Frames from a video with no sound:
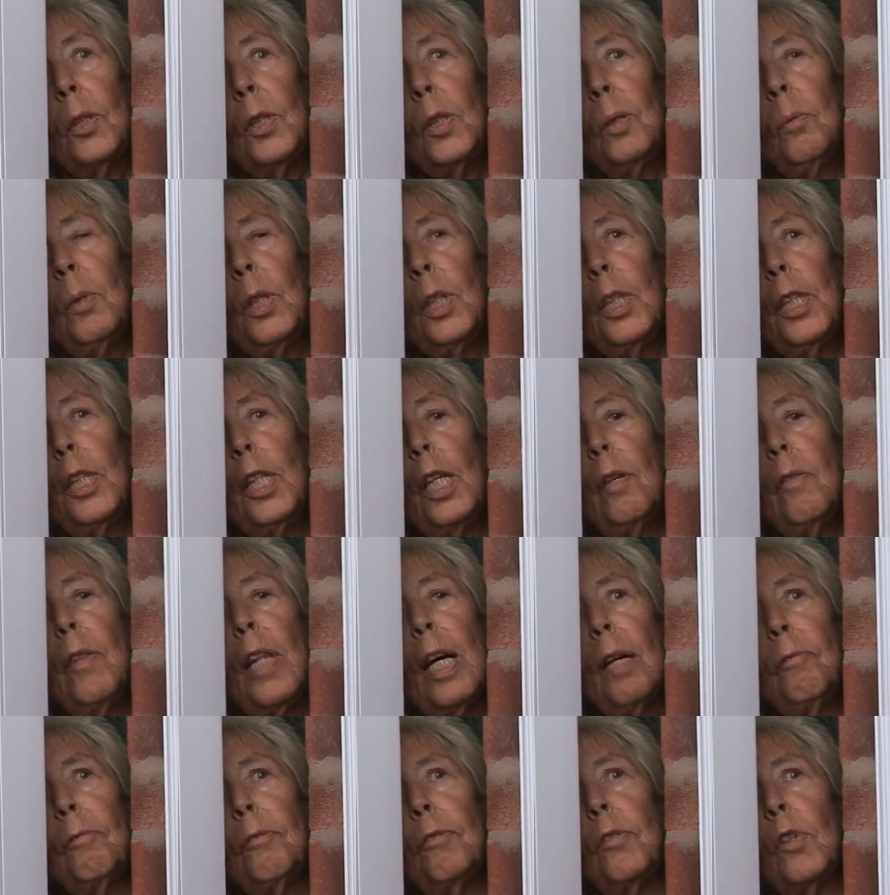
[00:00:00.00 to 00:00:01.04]
If they
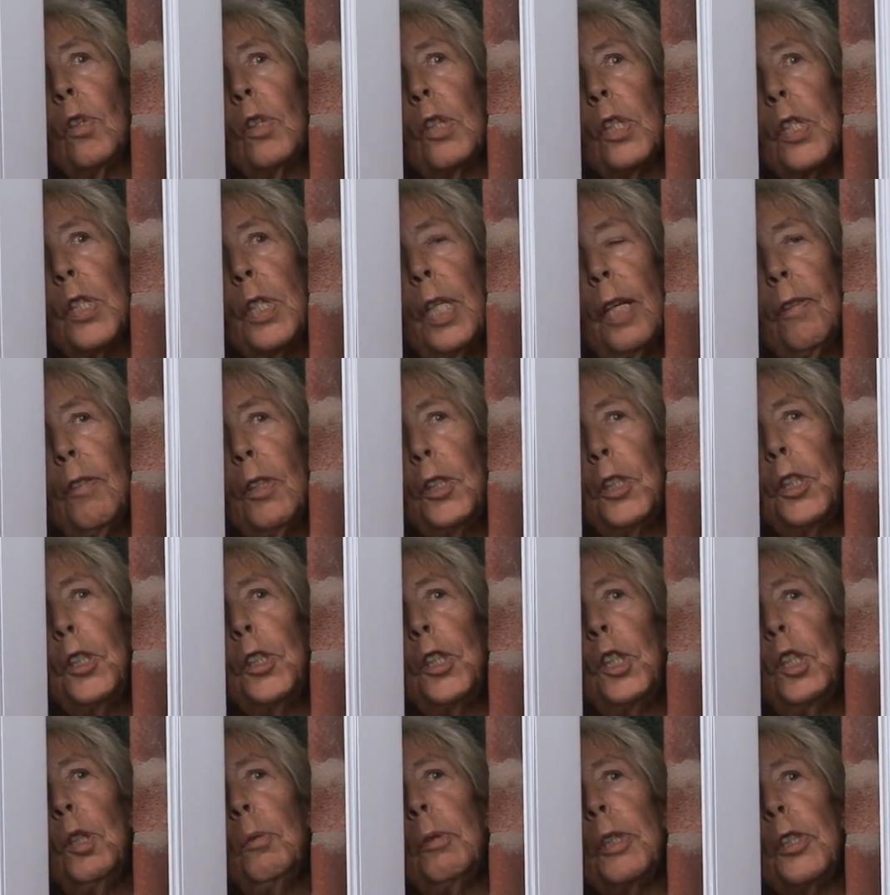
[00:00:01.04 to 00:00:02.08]
seem to have legitimate
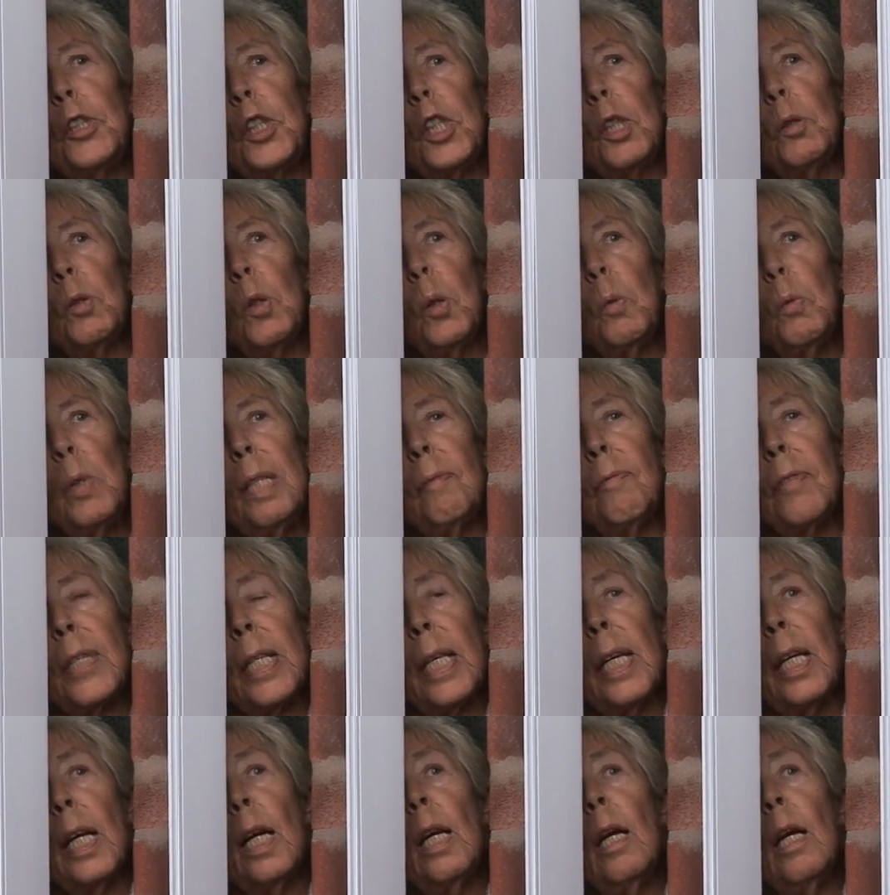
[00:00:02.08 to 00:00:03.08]
business, can